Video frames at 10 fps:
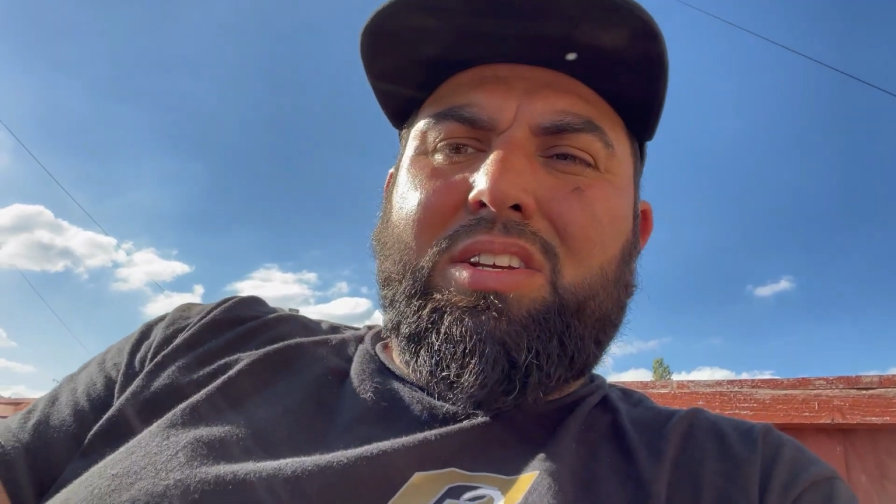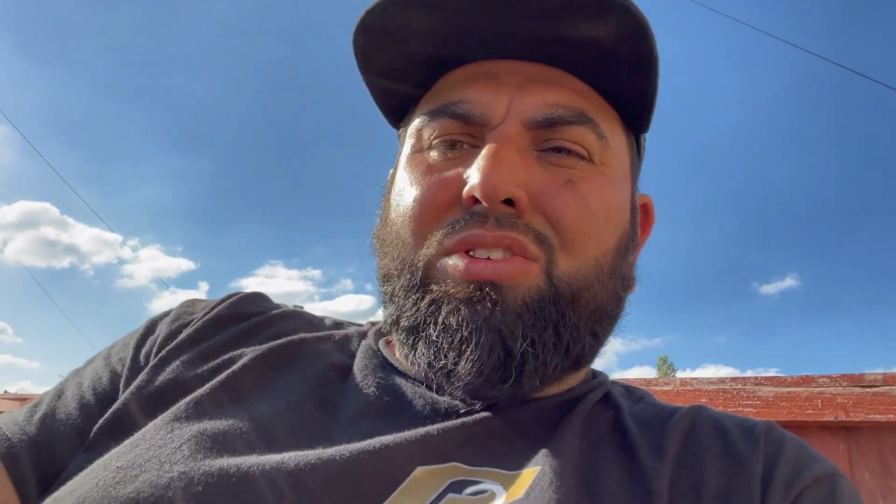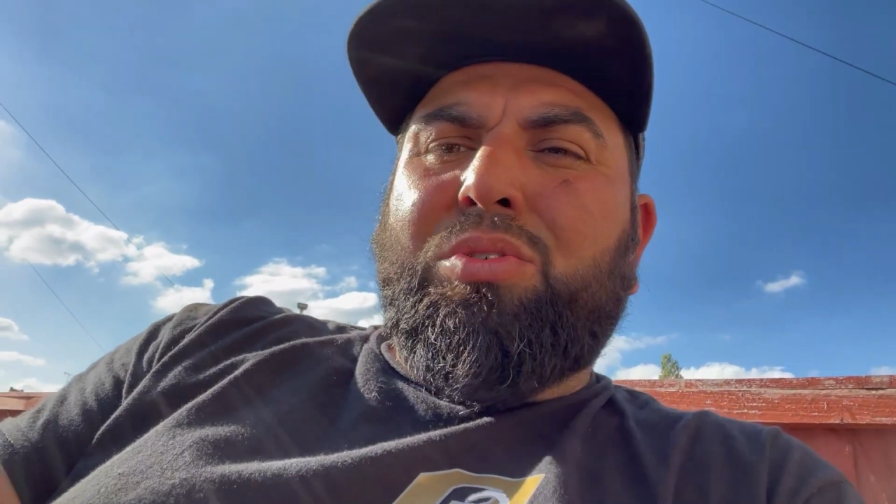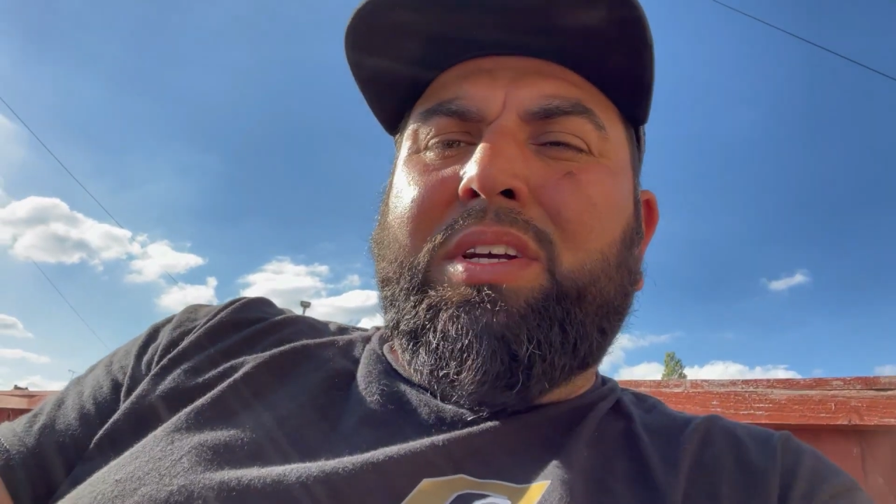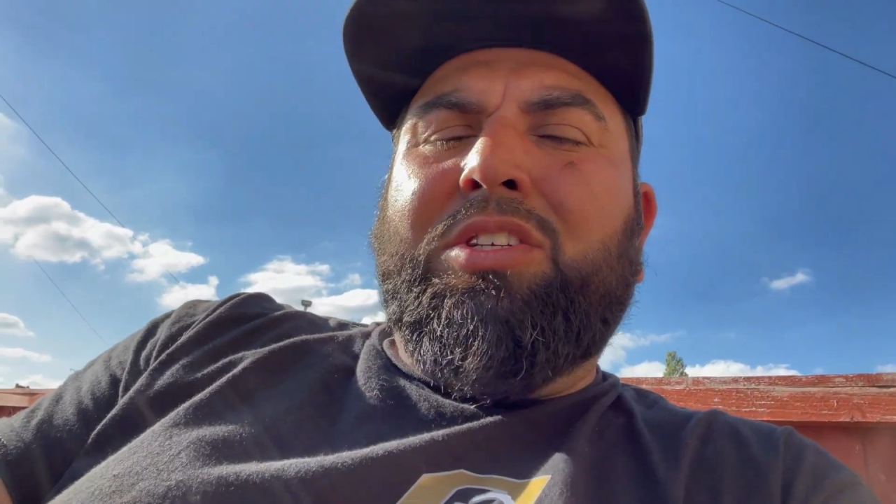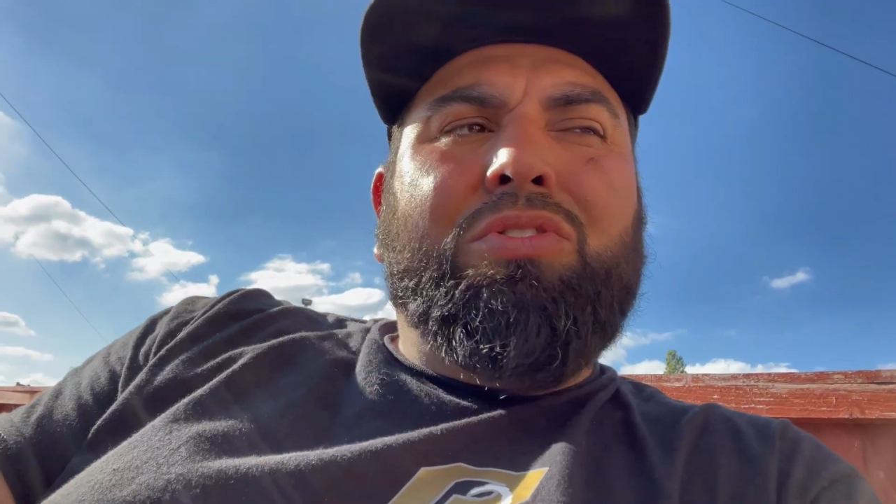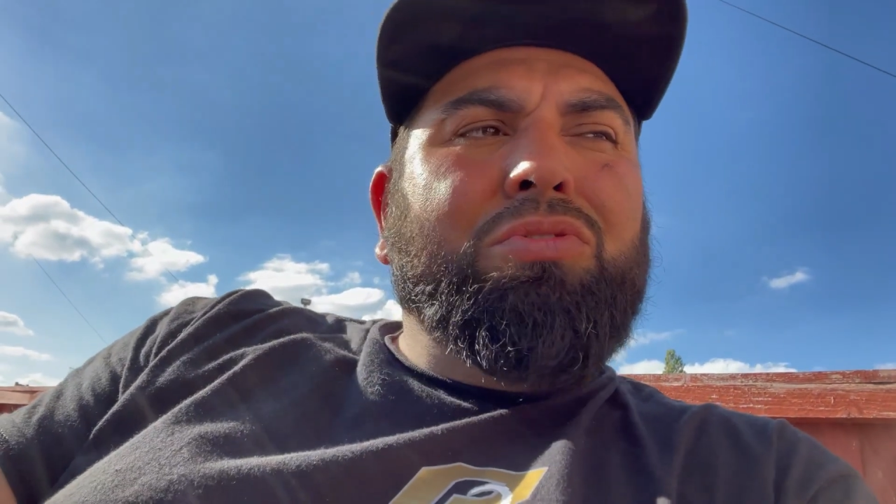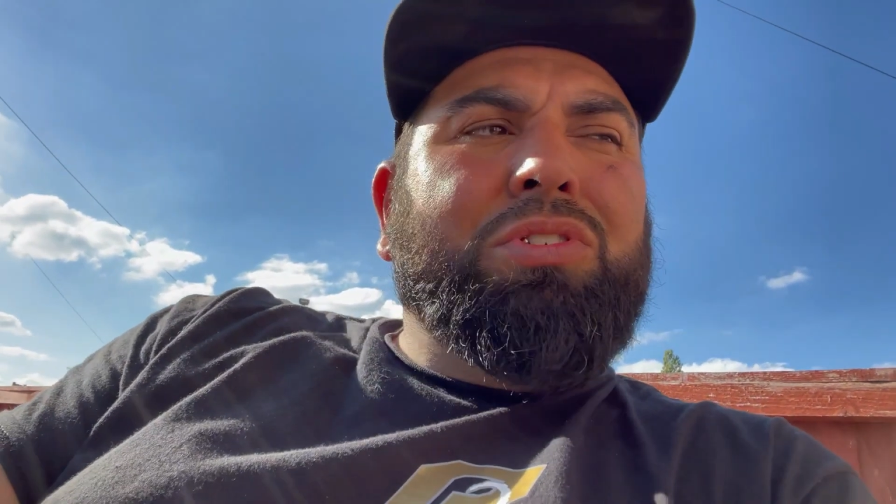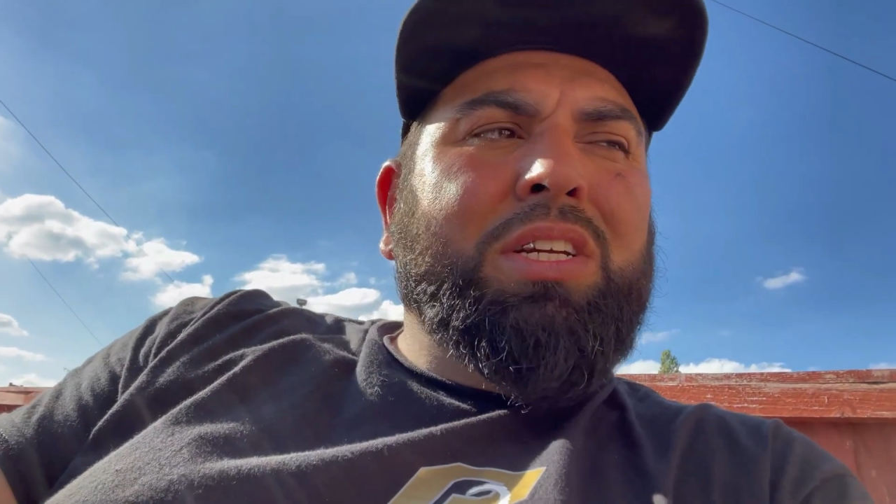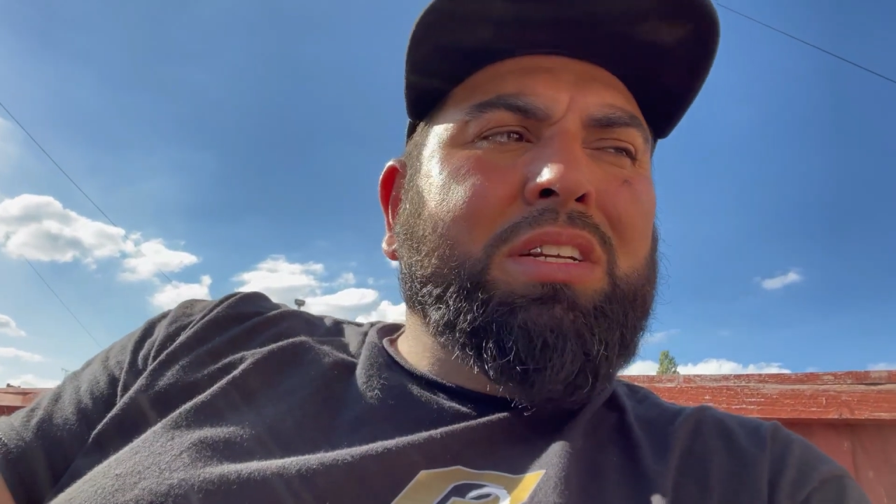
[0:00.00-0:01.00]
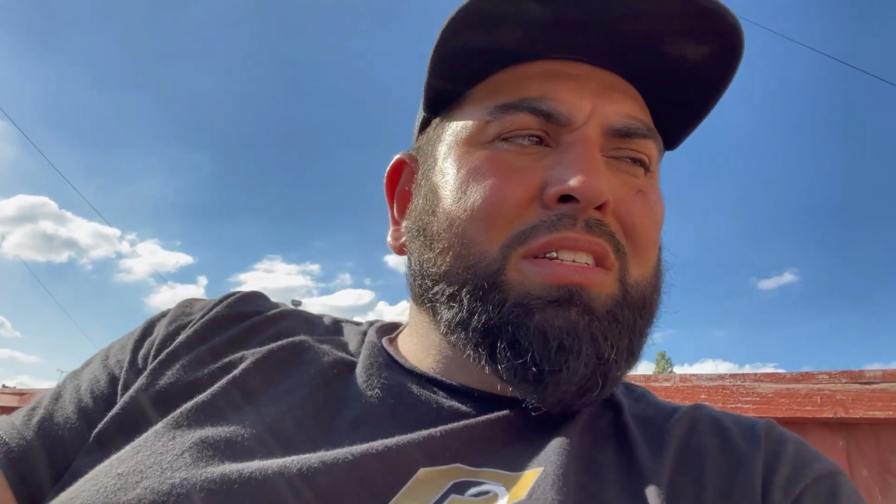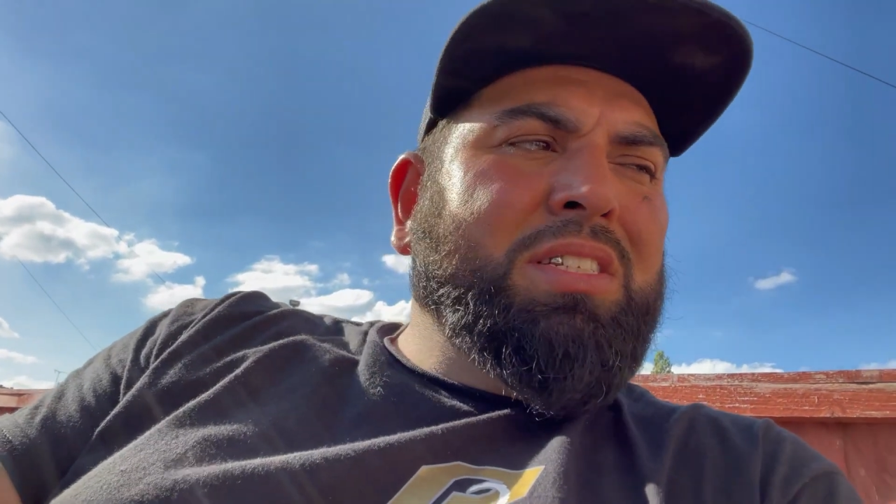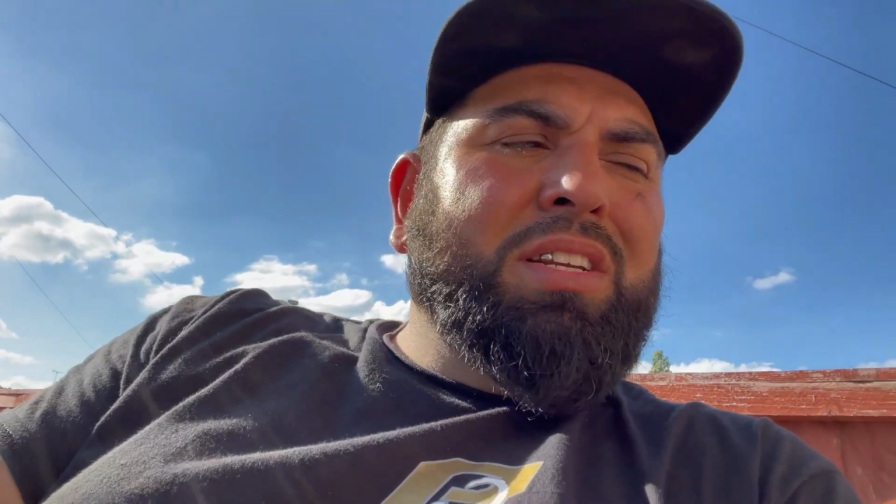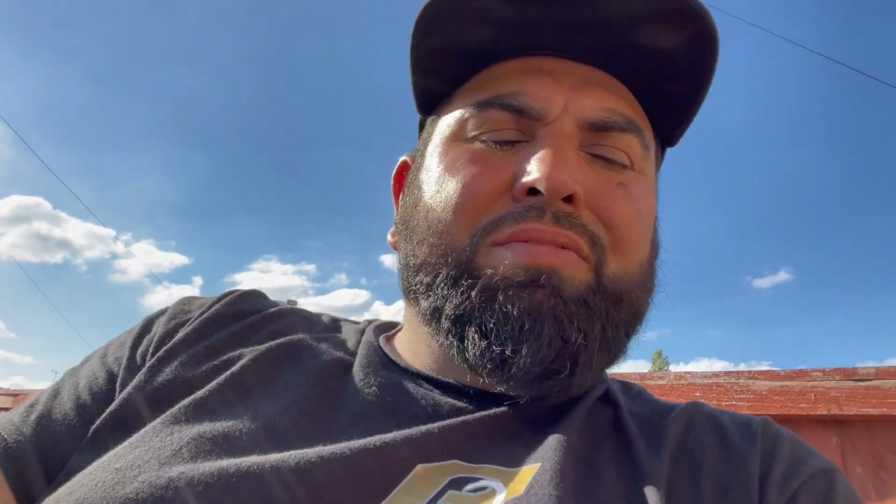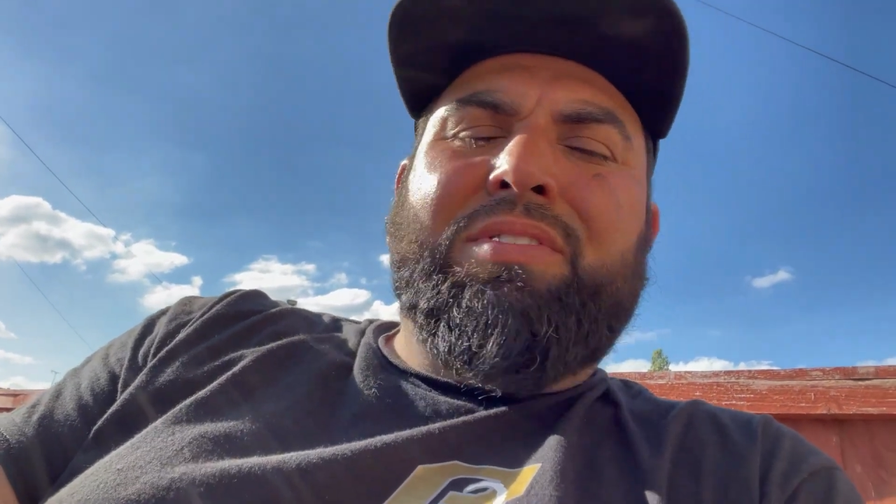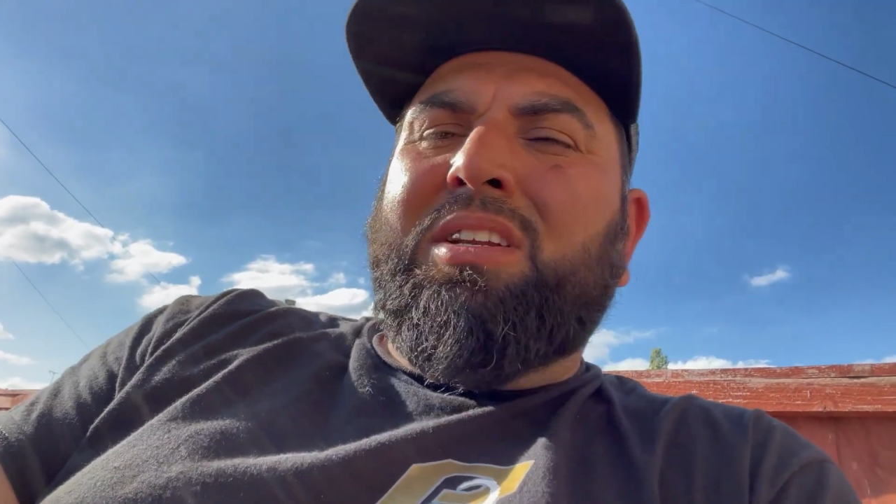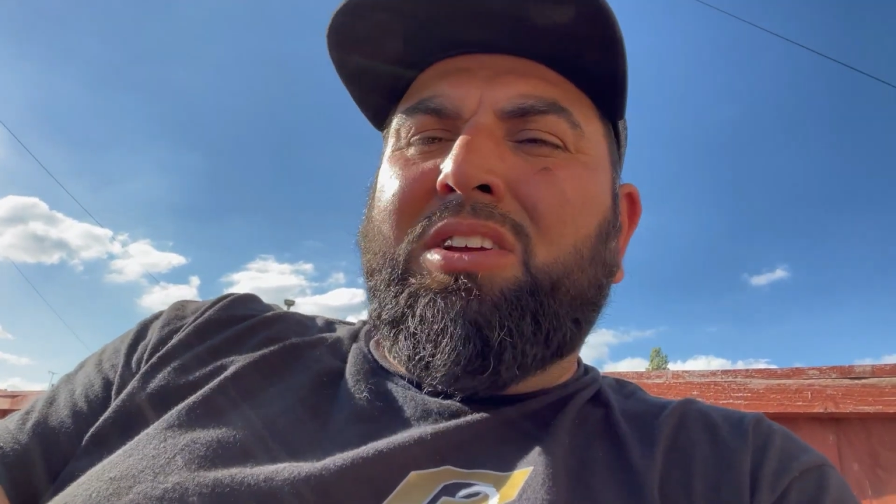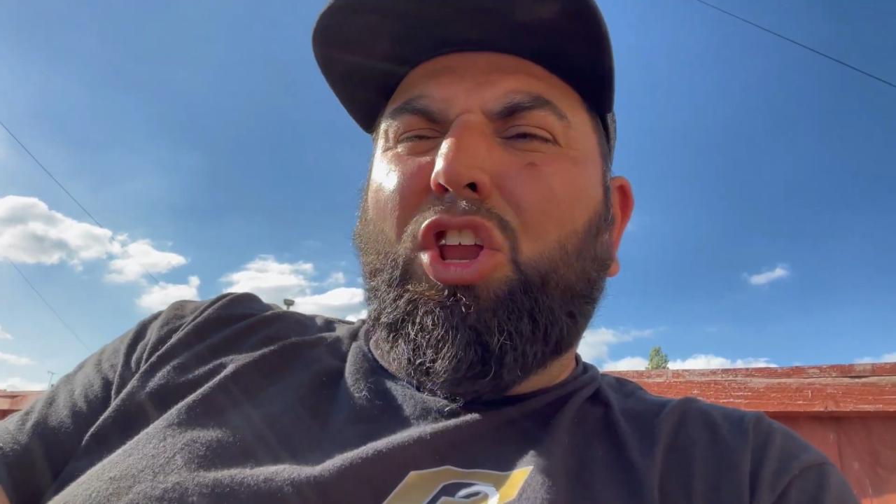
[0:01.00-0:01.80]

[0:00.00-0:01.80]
He's always snorting, sniffing.